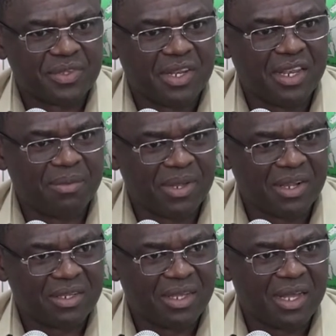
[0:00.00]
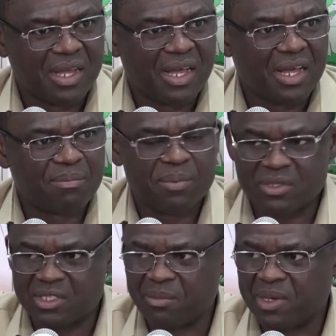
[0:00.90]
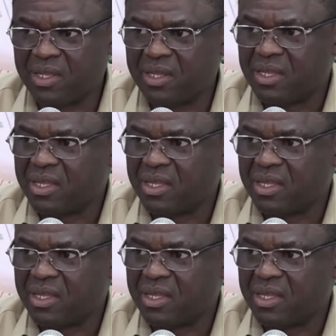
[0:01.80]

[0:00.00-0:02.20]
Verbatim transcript: label and possibly